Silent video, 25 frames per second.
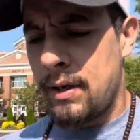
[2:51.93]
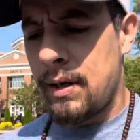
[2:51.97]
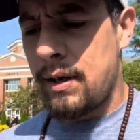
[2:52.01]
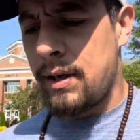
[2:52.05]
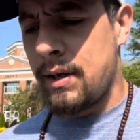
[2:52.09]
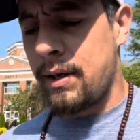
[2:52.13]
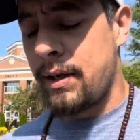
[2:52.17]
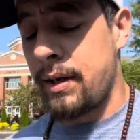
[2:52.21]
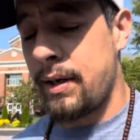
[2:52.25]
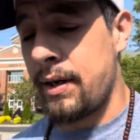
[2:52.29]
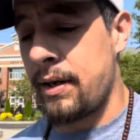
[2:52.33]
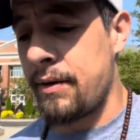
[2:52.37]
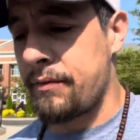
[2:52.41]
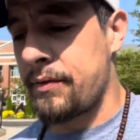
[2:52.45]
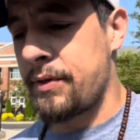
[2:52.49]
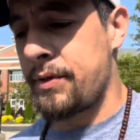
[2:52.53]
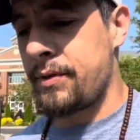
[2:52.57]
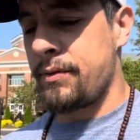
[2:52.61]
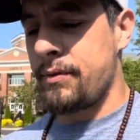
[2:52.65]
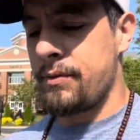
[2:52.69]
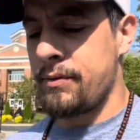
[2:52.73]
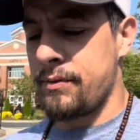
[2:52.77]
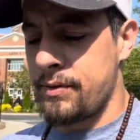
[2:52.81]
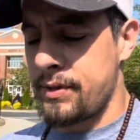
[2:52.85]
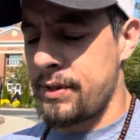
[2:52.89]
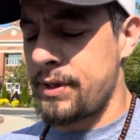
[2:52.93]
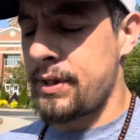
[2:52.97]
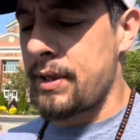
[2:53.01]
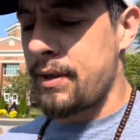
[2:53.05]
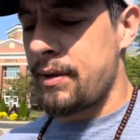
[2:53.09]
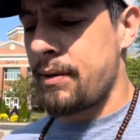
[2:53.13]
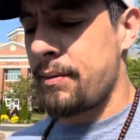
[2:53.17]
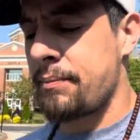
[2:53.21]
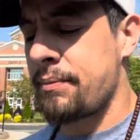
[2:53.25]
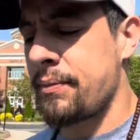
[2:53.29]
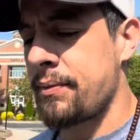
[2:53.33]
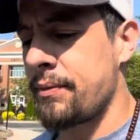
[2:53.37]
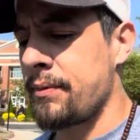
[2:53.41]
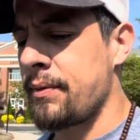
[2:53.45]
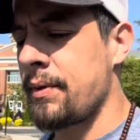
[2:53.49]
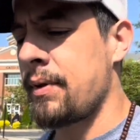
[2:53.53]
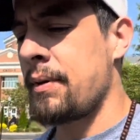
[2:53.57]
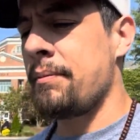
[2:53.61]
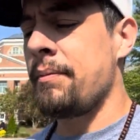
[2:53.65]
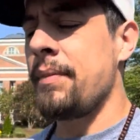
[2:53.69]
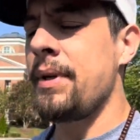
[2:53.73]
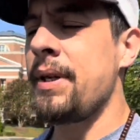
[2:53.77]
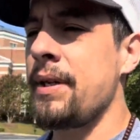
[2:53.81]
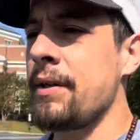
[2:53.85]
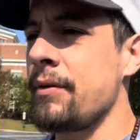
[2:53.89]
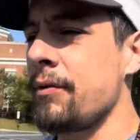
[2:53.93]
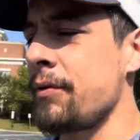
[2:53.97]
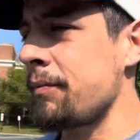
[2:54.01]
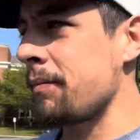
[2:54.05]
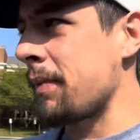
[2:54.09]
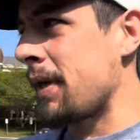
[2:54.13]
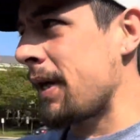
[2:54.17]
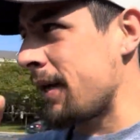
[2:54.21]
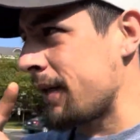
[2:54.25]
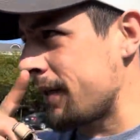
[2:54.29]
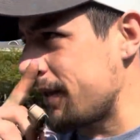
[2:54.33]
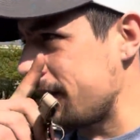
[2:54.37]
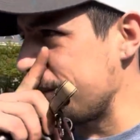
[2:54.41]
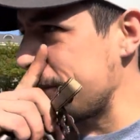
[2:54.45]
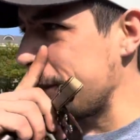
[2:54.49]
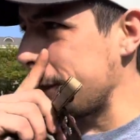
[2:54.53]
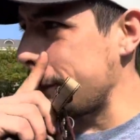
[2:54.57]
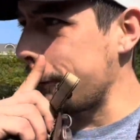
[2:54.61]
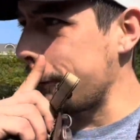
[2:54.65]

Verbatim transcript: I have to set up a meeting with my academic